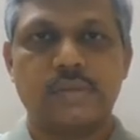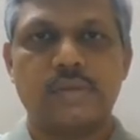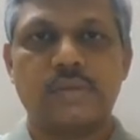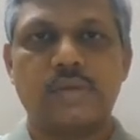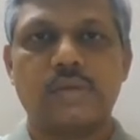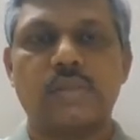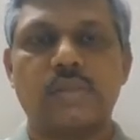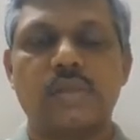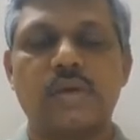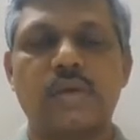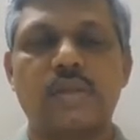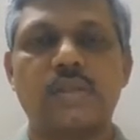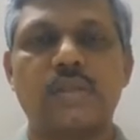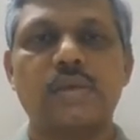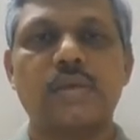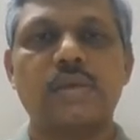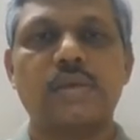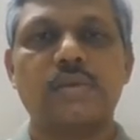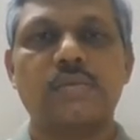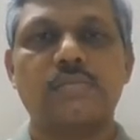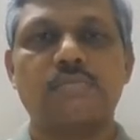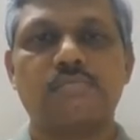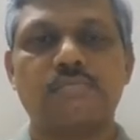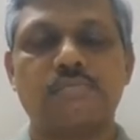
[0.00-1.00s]
They are
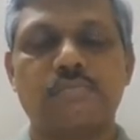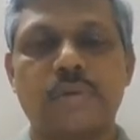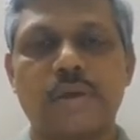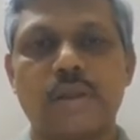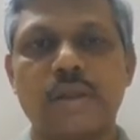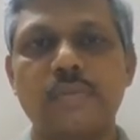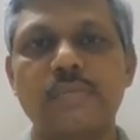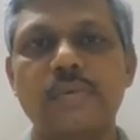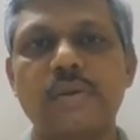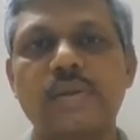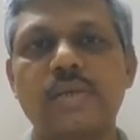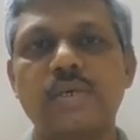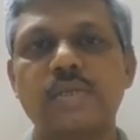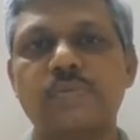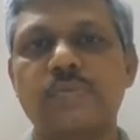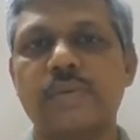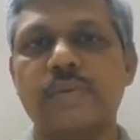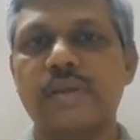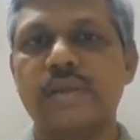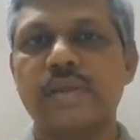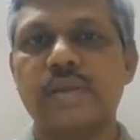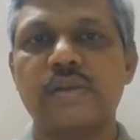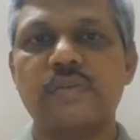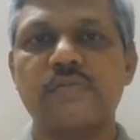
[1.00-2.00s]
the parameters
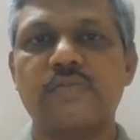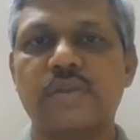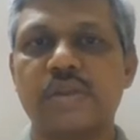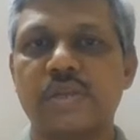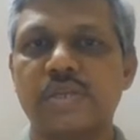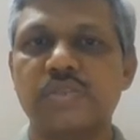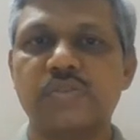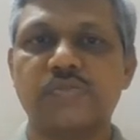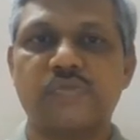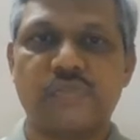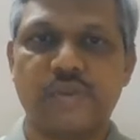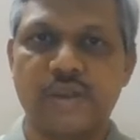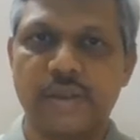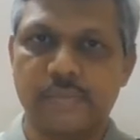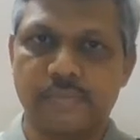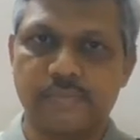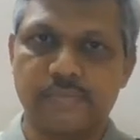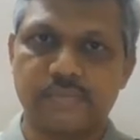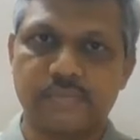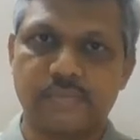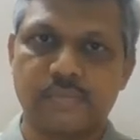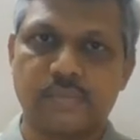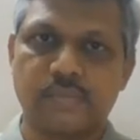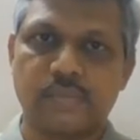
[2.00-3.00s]
maintained for each
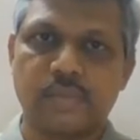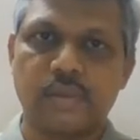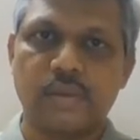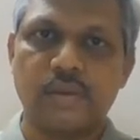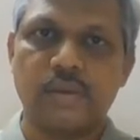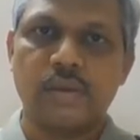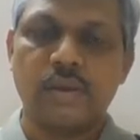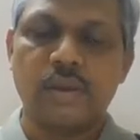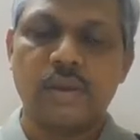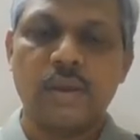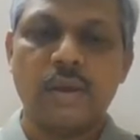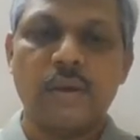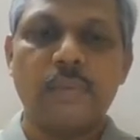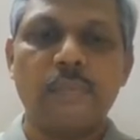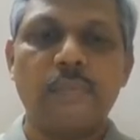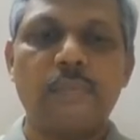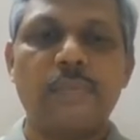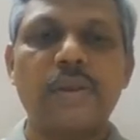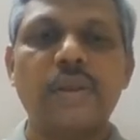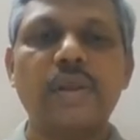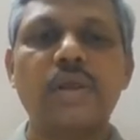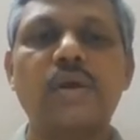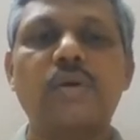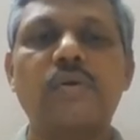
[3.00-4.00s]
frame.
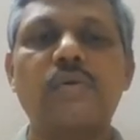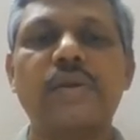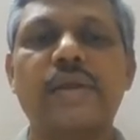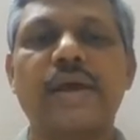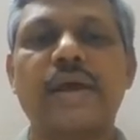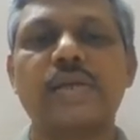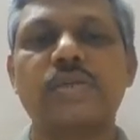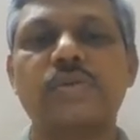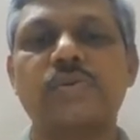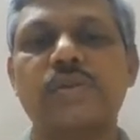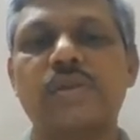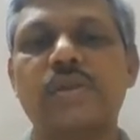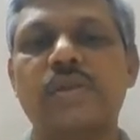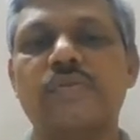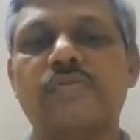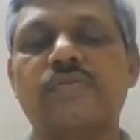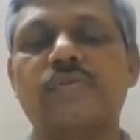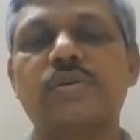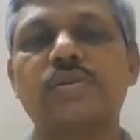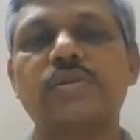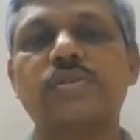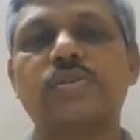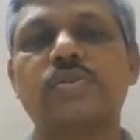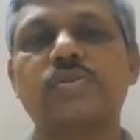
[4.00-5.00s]
Pin count actually
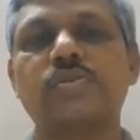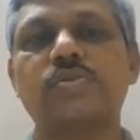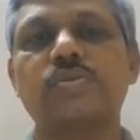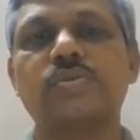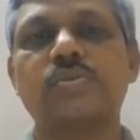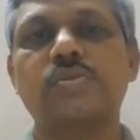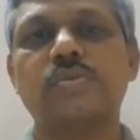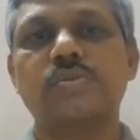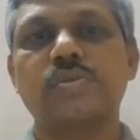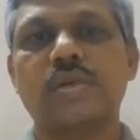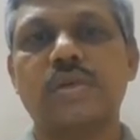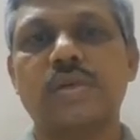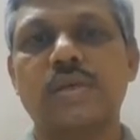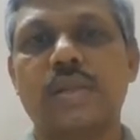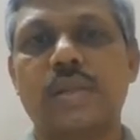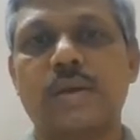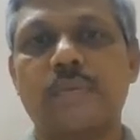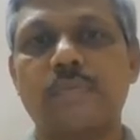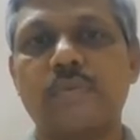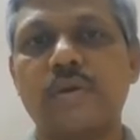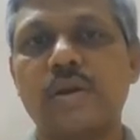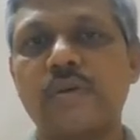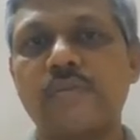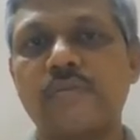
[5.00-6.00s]
refers to the
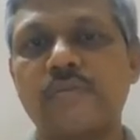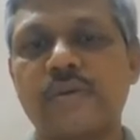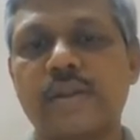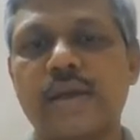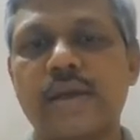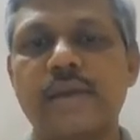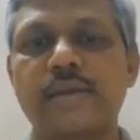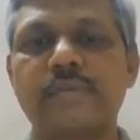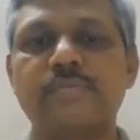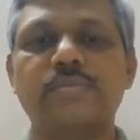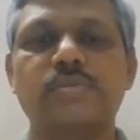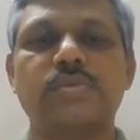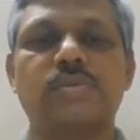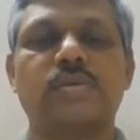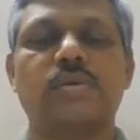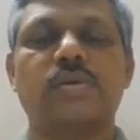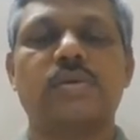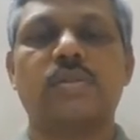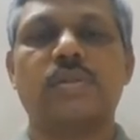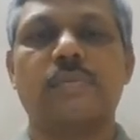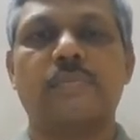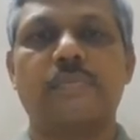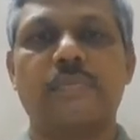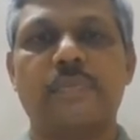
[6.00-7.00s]
number of times
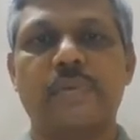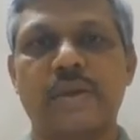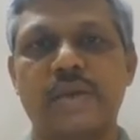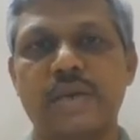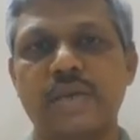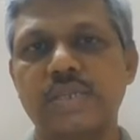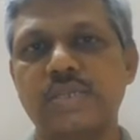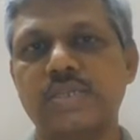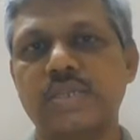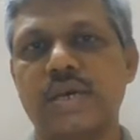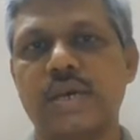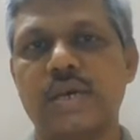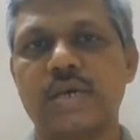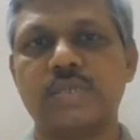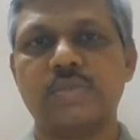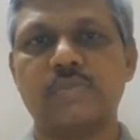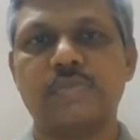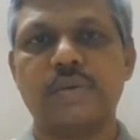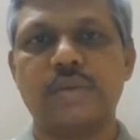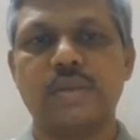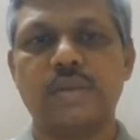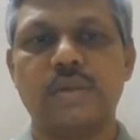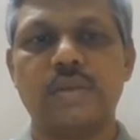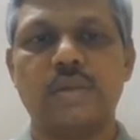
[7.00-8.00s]
the page has
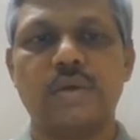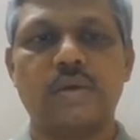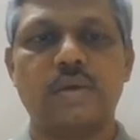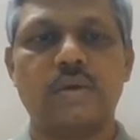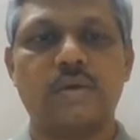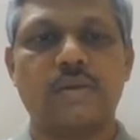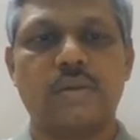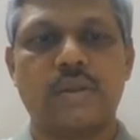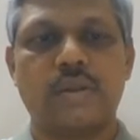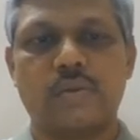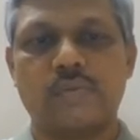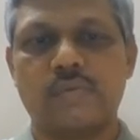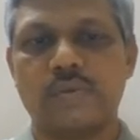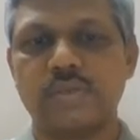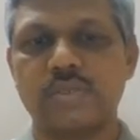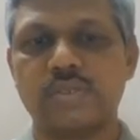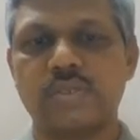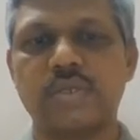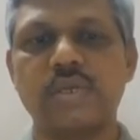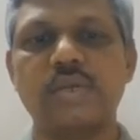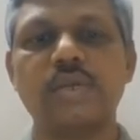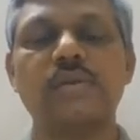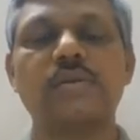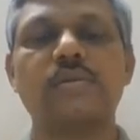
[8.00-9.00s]
been uh,
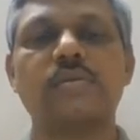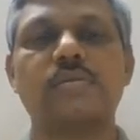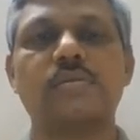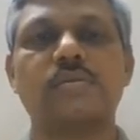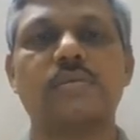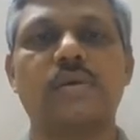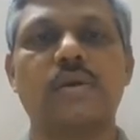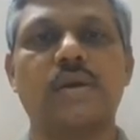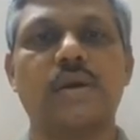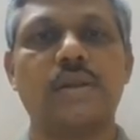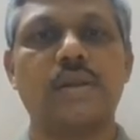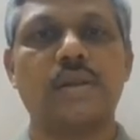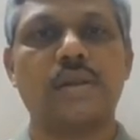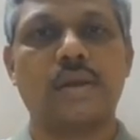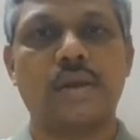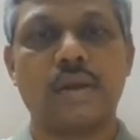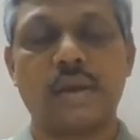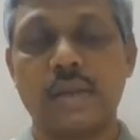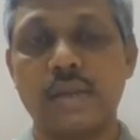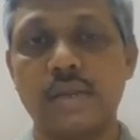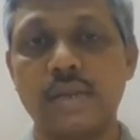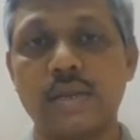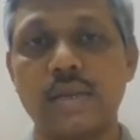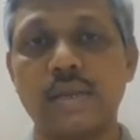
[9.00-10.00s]
requested and
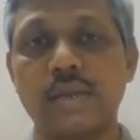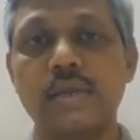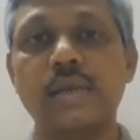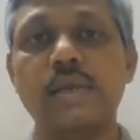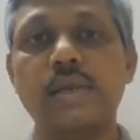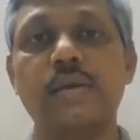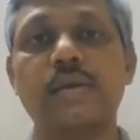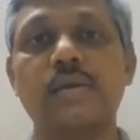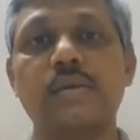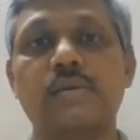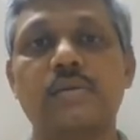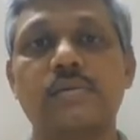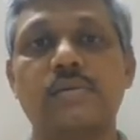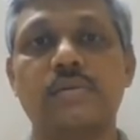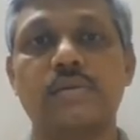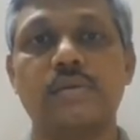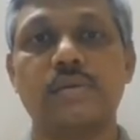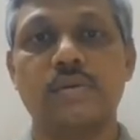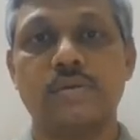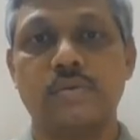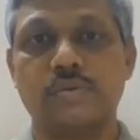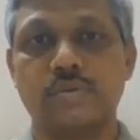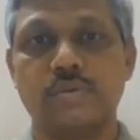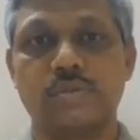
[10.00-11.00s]
currently
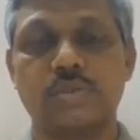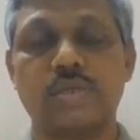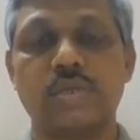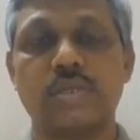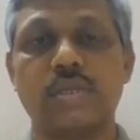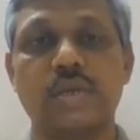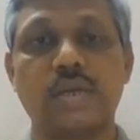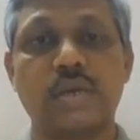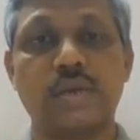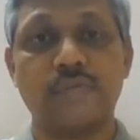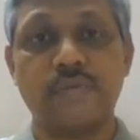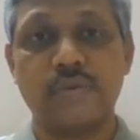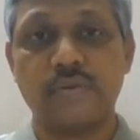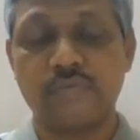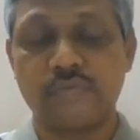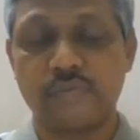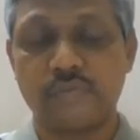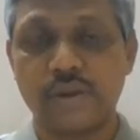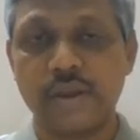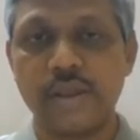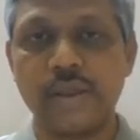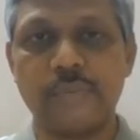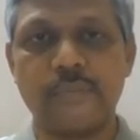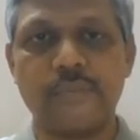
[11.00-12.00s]
used in a given
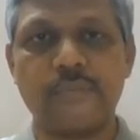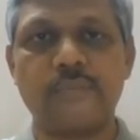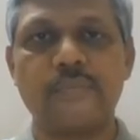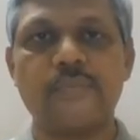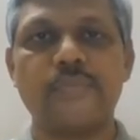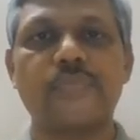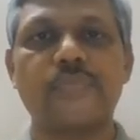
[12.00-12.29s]
frame